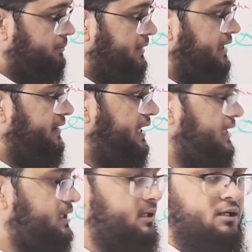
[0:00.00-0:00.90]

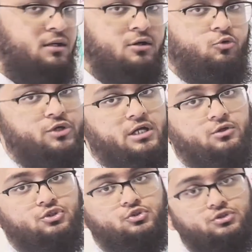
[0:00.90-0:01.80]
Madhalika, what are
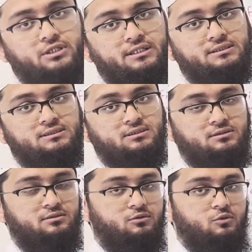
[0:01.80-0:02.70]
those two things?
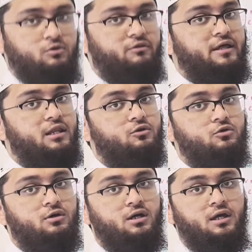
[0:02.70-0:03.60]

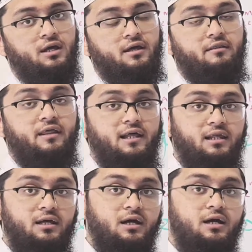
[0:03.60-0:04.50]
Dhalikwa,
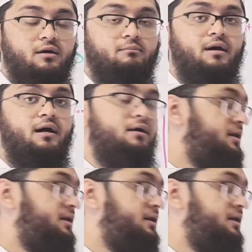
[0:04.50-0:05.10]
dhanika,